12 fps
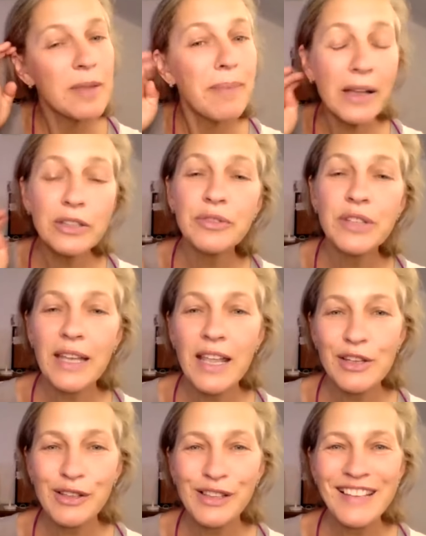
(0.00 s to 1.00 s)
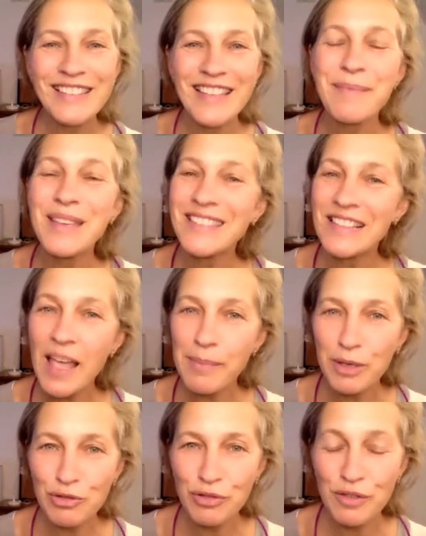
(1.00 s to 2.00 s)
And part of the annual exam is
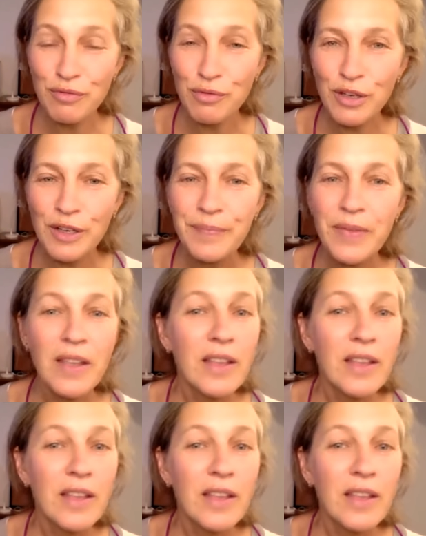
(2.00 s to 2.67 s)
laboratory work.